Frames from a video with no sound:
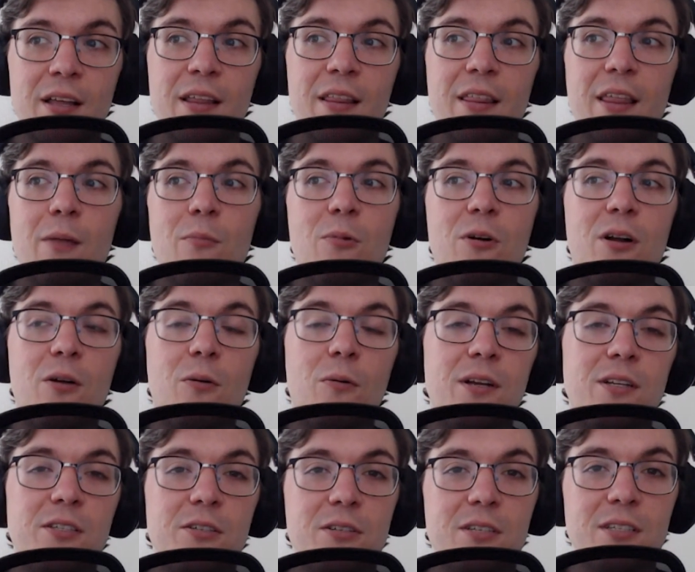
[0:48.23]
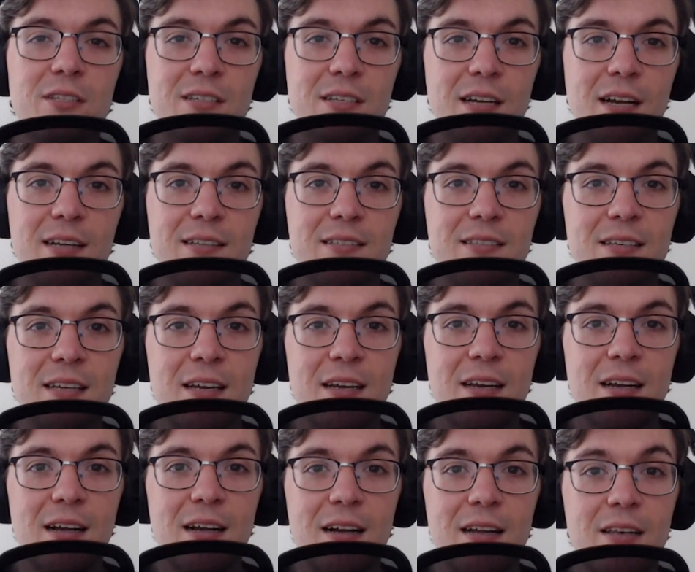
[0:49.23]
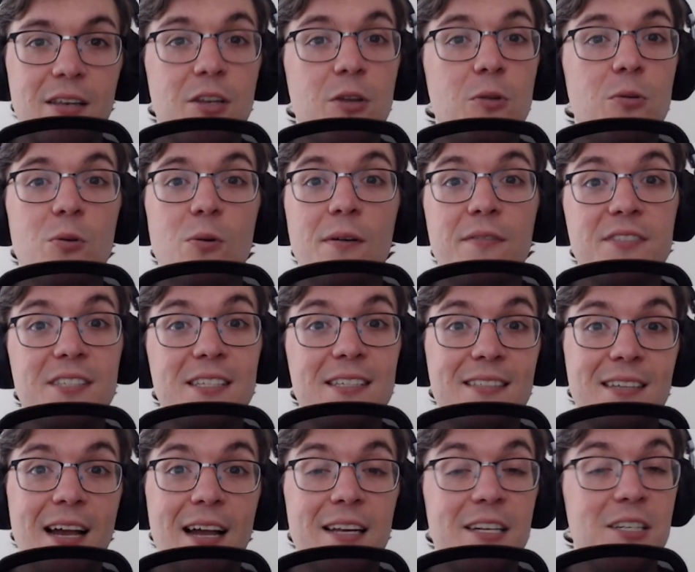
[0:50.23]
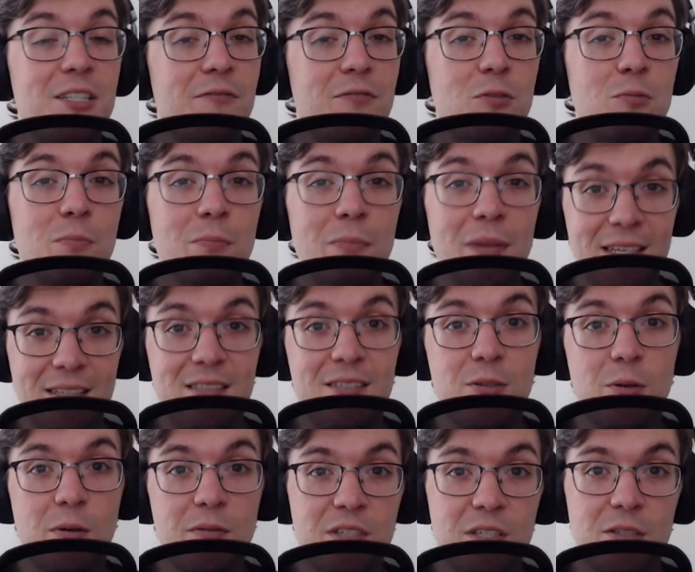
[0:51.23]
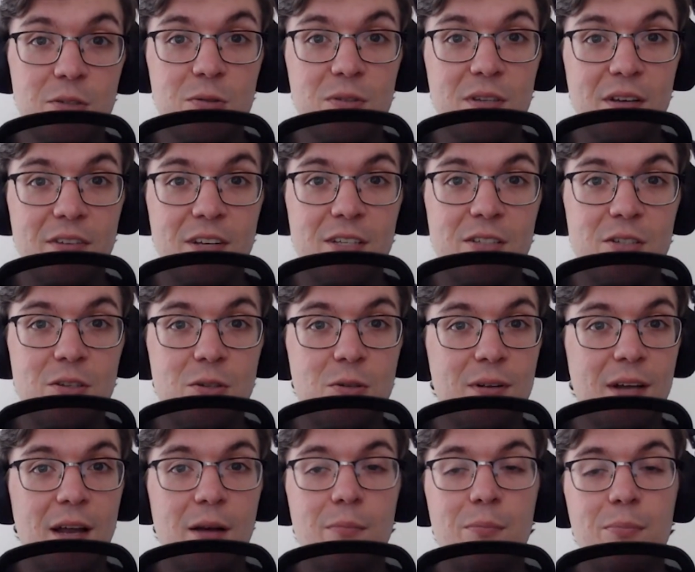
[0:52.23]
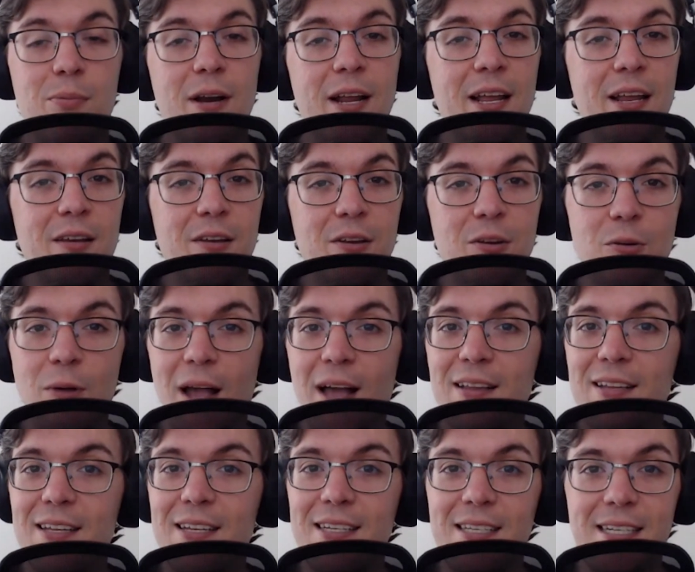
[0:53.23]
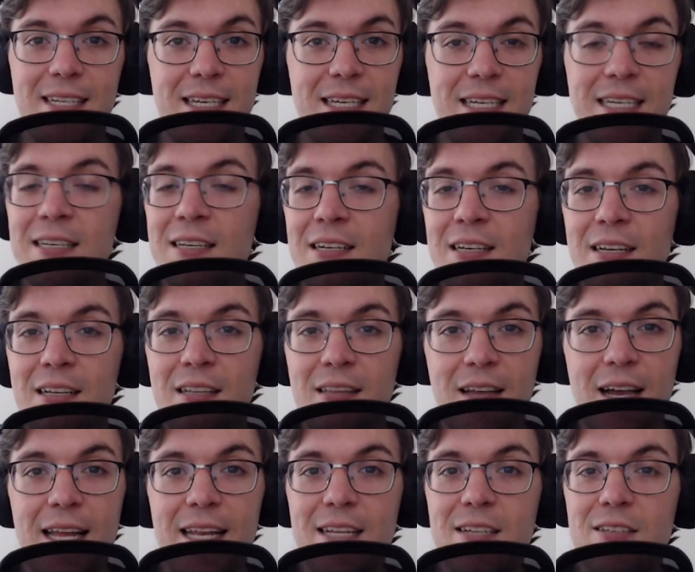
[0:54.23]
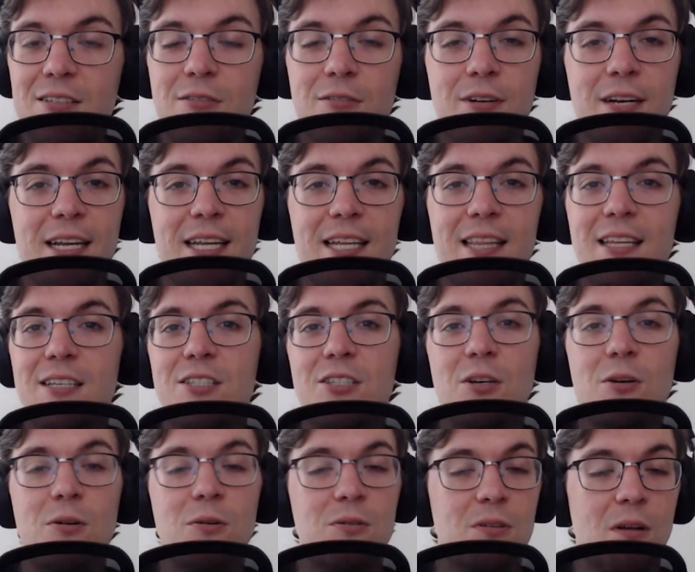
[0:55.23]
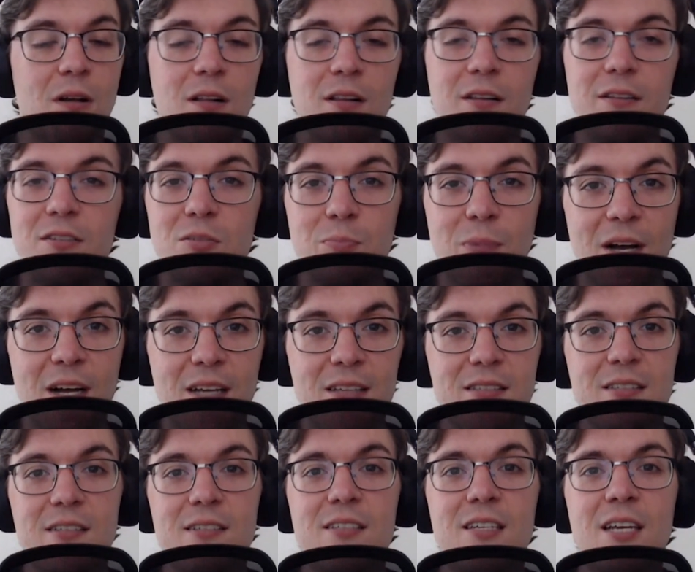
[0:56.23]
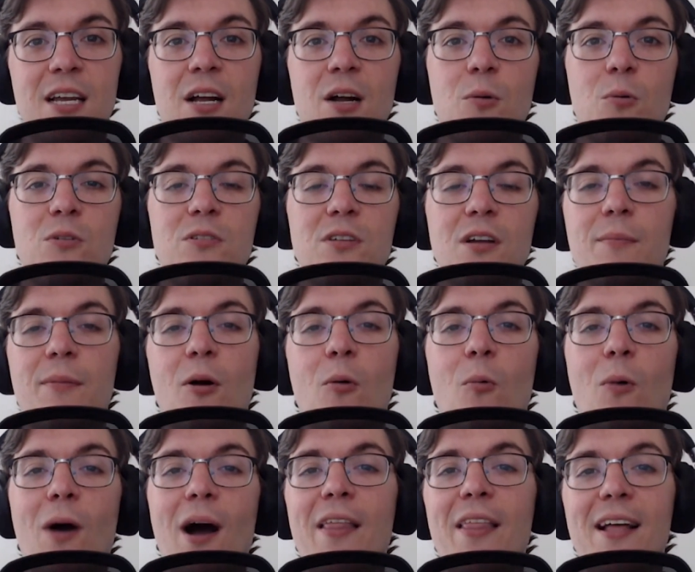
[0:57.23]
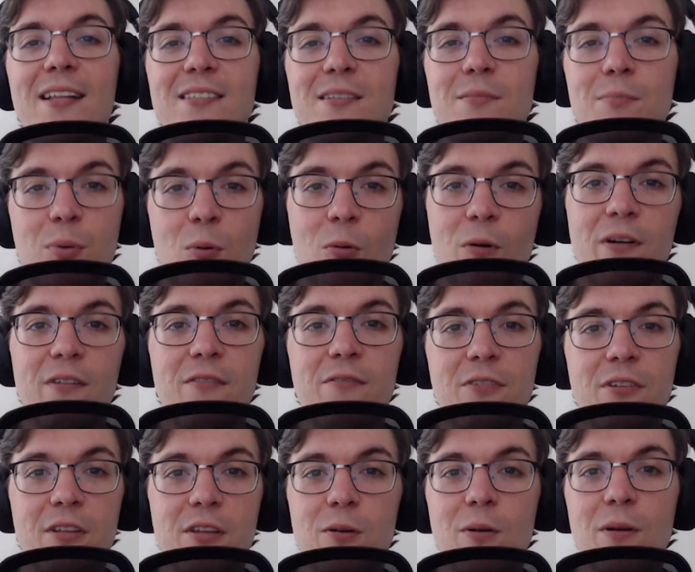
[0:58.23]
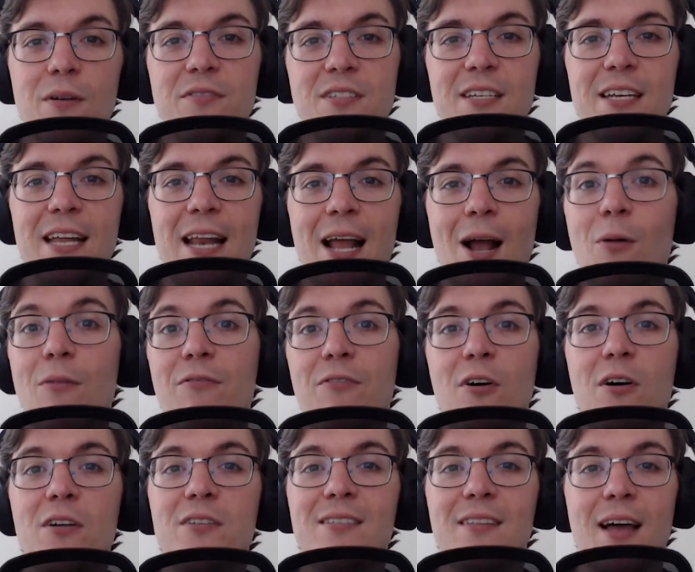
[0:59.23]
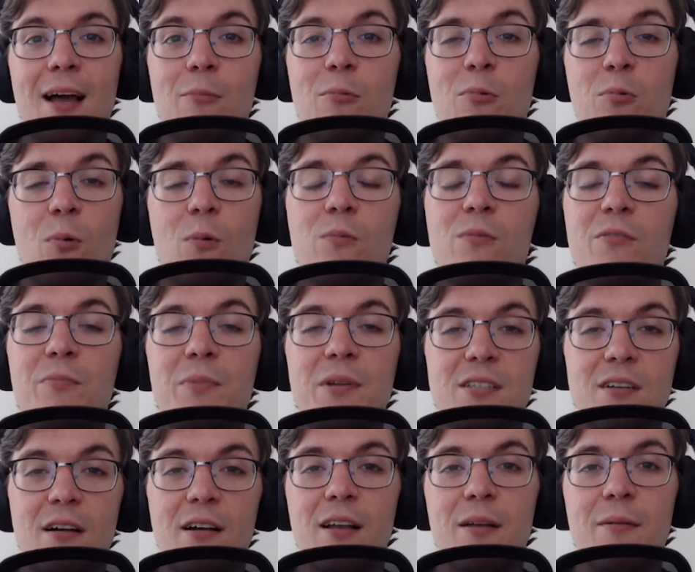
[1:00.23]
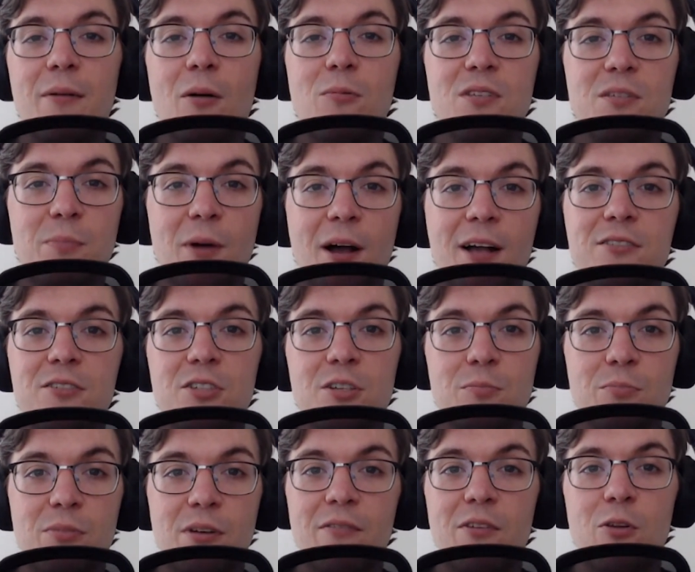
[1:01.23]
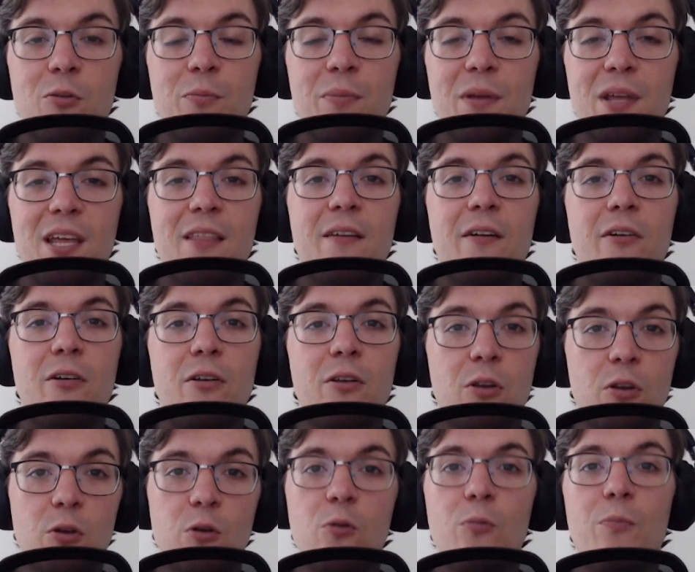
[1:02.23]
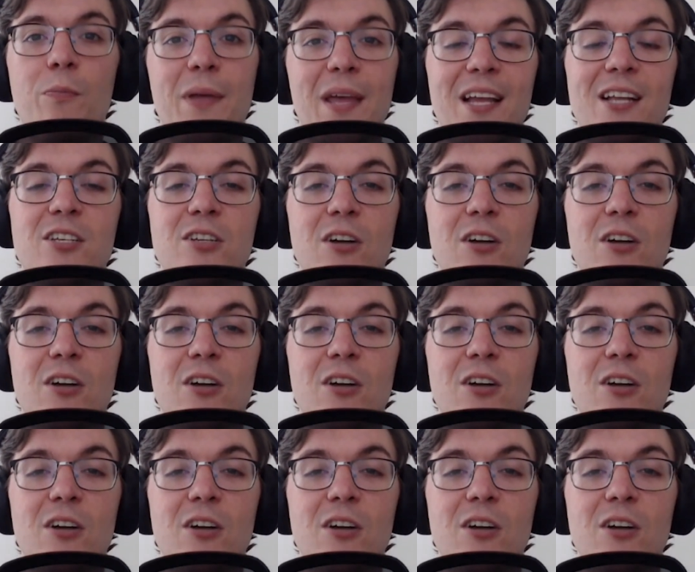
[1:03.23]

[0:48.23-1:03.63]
Then we're going to discuss new UFC signage. If you missed UFC 272, got a brand new LED lighting screen that shows all of the sponsors. We'll talk about why that's important for the UFC and how it falls in line with what we've been talking about with sponsorship revenue being their new big